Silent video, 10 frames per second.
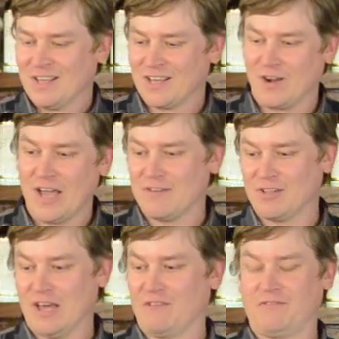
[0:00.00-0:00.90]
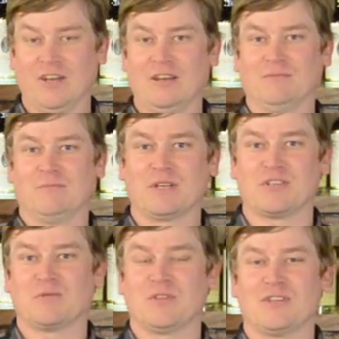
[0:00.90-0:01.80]
You know, I have a lot of fun
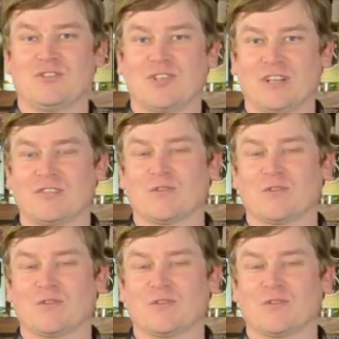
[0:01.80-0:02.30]
mixing with these gins.